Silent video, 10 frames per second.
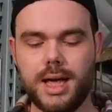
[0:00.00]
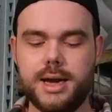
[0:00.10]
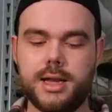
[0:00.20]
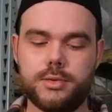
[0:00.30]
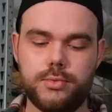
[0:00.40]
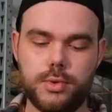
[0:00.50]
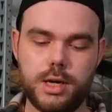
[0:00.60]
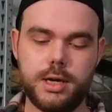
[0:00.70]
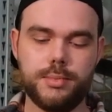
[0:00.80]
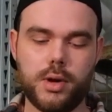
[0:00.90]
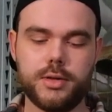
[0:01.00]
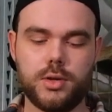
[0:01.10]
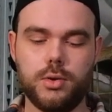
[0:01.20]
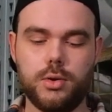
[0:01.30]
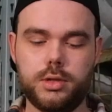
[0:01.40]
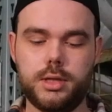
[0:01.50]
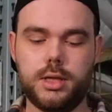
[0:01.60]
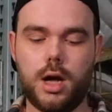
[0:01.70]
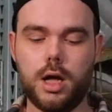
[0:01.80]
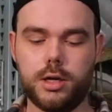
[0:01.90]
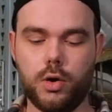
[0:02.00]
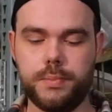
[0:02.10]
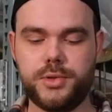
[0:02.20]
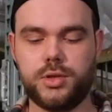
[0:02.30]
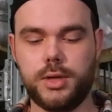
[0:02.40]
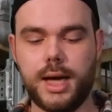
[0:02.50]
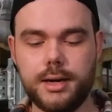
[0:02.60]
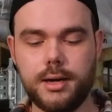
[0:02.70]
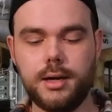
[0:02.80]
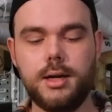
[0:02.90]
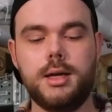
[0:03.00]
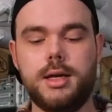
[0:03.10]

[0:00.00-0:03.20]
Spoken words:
And that really brought all the other hops together